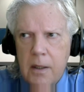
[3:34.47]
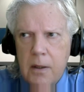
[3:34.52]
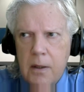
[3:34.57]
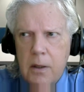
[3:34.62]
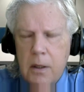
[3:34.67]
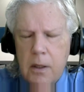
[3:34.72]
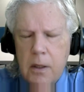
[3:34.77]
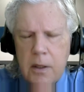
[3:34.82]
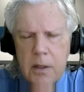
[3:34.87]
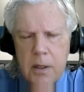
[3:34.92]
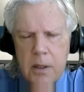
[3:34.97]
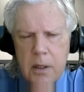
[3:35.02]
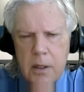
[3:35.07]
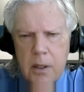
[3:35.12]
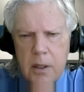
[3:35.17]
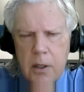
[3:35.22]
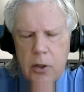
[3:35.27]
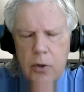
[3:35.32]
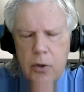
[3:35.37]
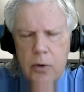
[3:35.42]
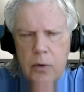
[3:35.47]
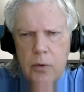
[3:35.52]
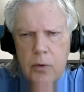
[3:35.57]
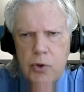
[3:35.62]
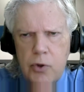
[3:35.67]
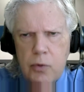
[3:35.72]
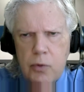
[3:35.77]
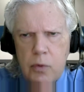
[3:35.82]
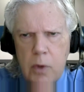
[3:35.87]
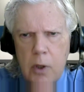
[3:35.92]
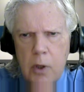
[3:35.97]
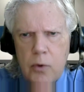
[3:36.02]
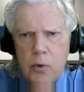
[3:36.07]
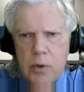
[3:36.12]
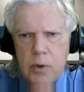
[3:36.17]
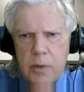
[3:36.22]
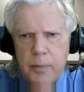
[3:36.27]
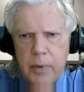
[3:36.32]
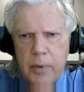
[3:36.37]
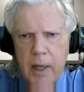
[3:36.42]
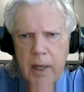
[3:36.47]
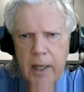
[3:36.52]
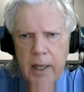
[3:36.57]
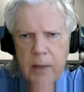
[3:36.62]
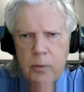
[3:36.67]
got a huge role to play.